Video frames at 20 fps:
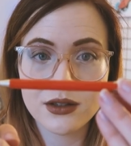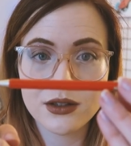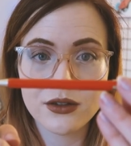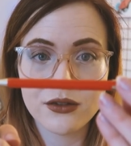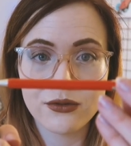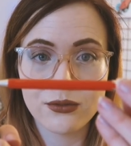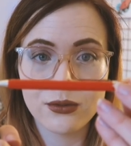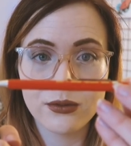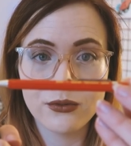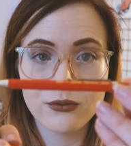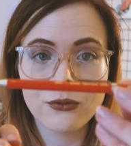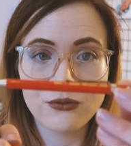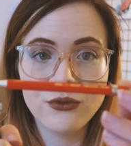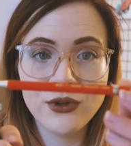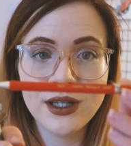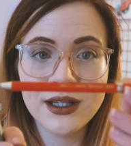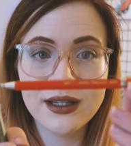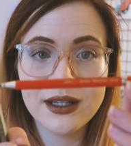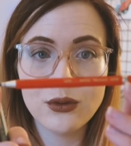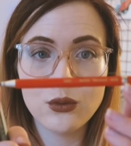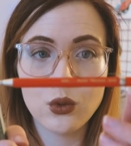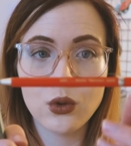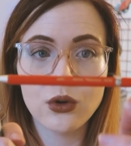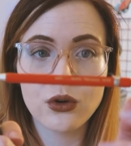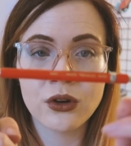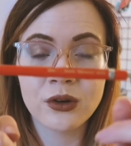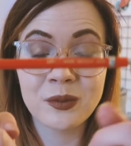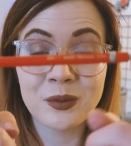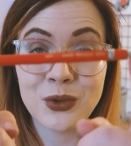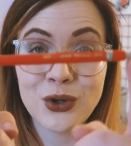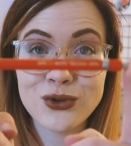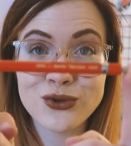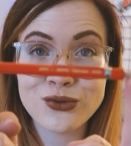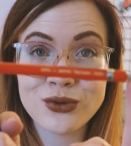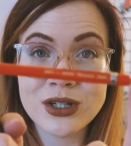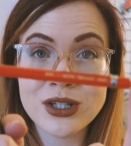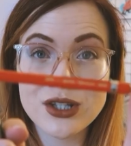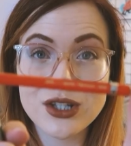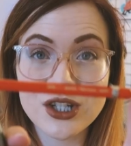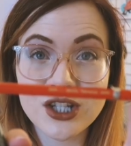sort of really warm
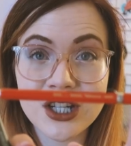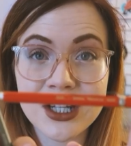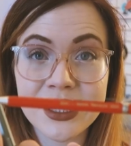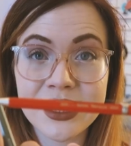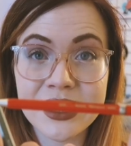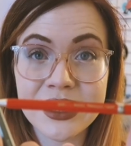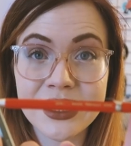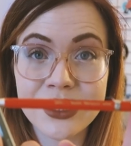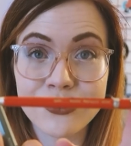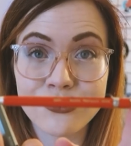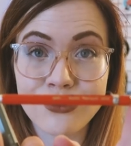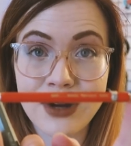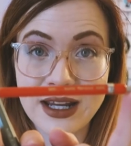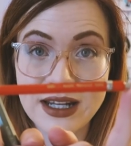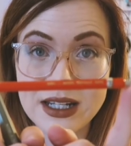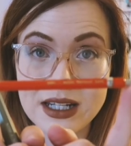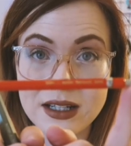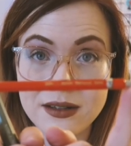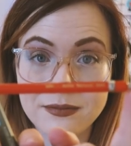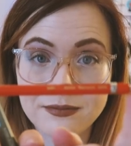orangey red.